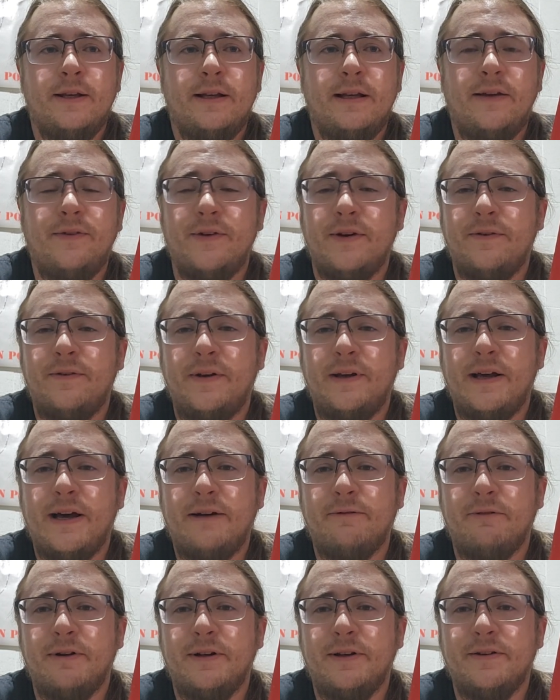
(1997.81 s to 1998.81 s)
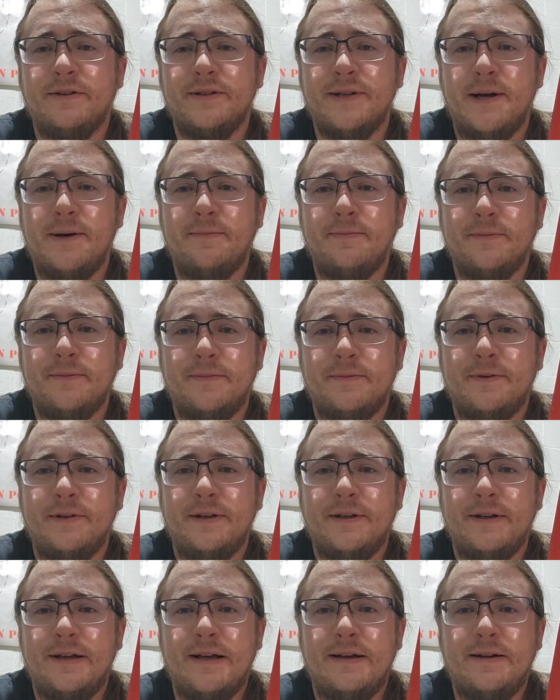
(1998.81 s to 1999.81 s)
Even if he had written some
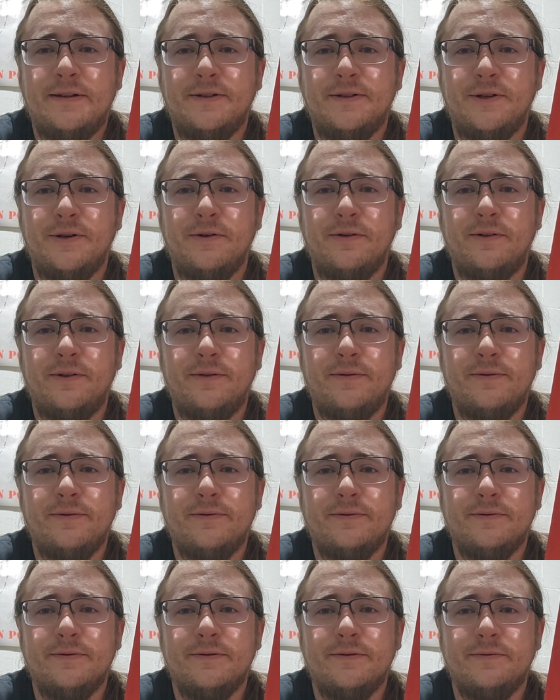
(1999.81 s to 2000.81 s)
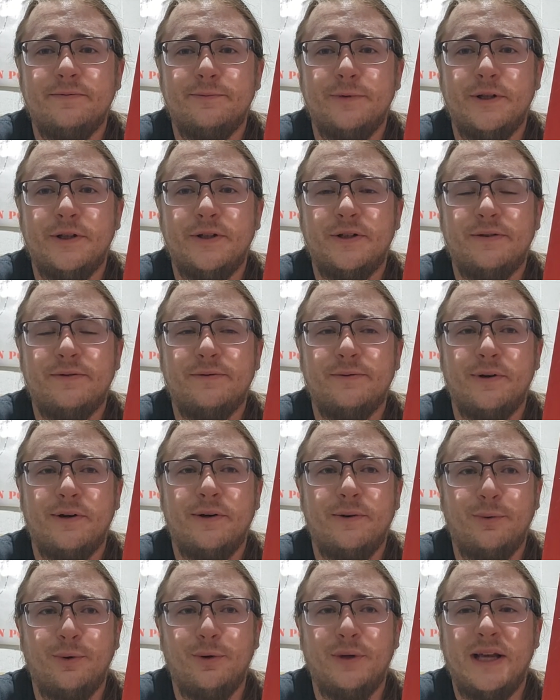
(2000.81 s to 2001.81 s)
in his youth, which
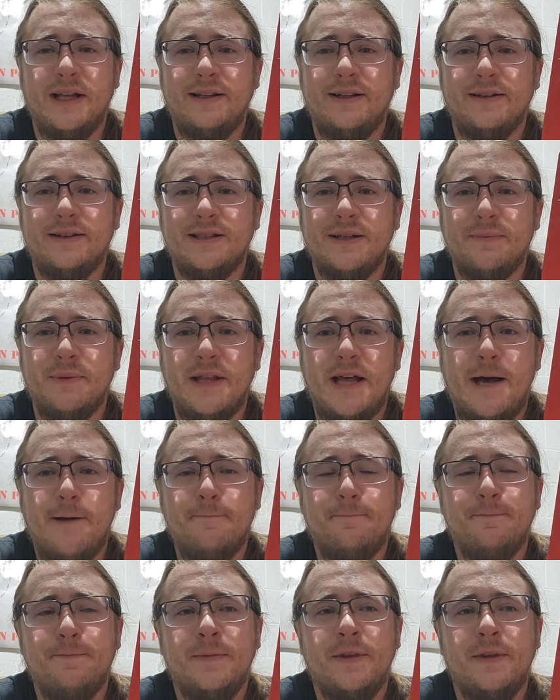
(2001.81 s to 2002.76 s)
we'll get to some of that.